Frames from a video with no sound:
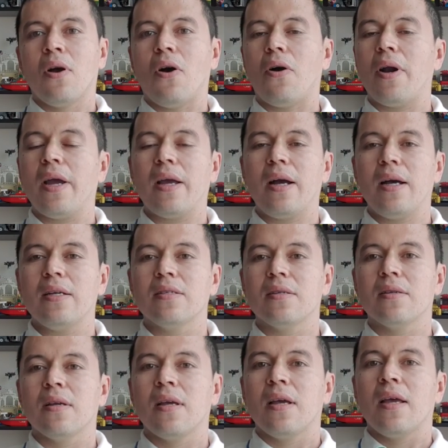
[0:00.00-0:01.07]
All right, guys,
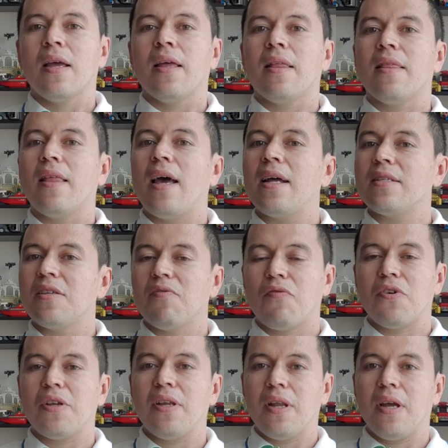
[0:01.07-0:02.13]
that's it
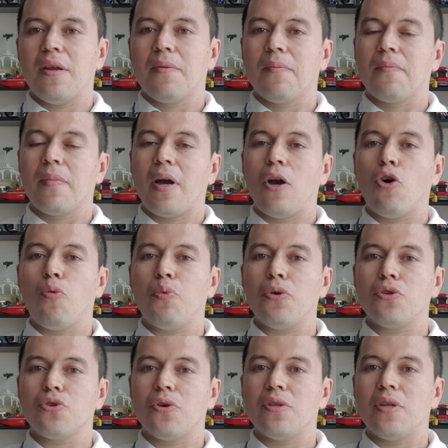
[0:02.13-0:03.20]
for today. I hope you
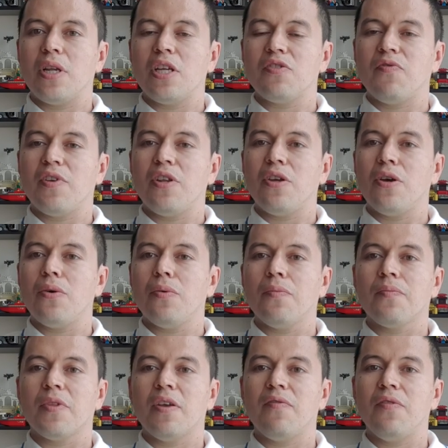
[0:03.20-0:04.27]
enjoyed today's video.
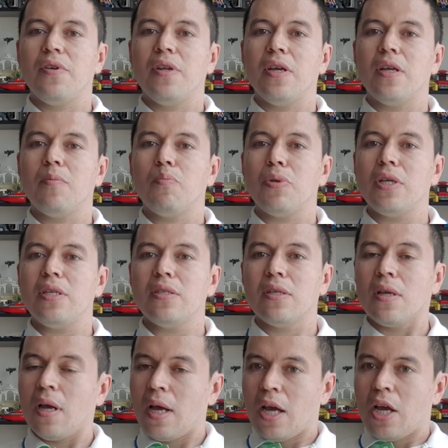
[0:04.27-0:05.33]
If you did, please
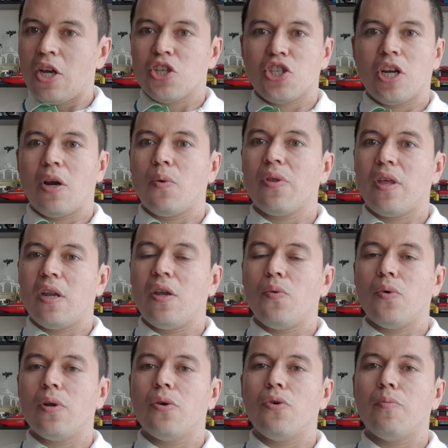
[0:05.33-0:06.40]
share with
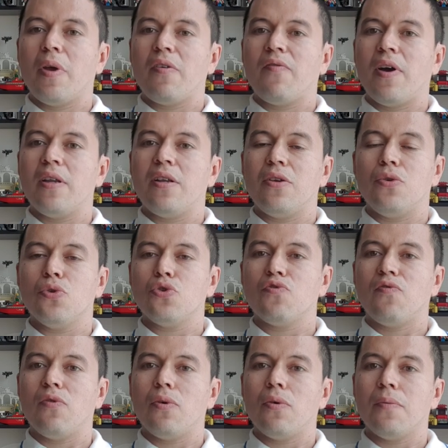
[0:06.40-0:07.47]
anyone who may find it
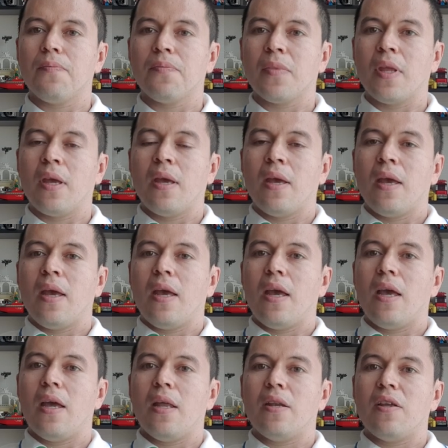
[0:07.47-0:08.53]
useful.
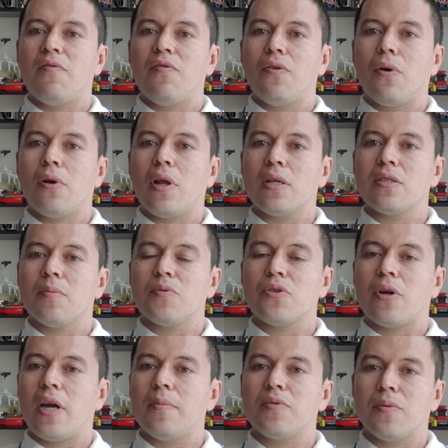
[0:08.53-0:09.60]
And if you are not
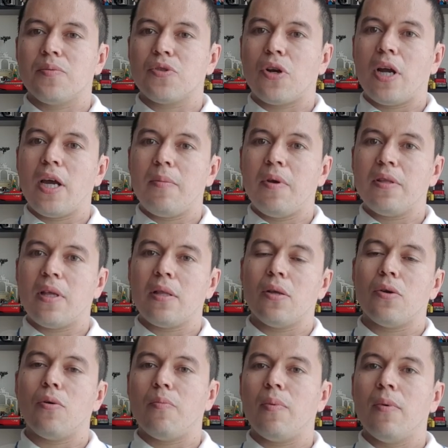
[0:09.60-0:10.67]
subscribed, subscribe, hit that
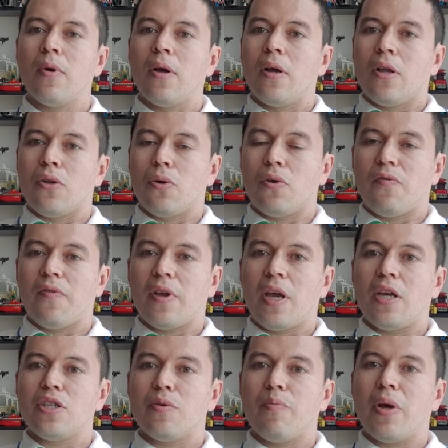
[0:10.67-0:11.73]
little
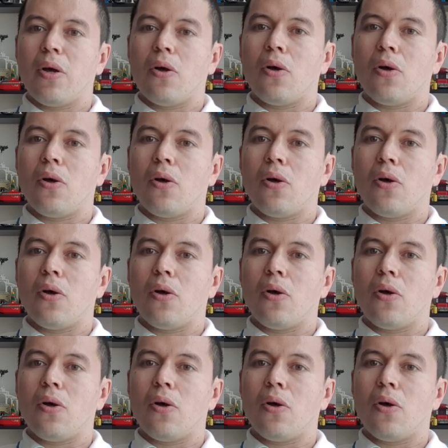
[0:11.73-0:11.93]
notification bell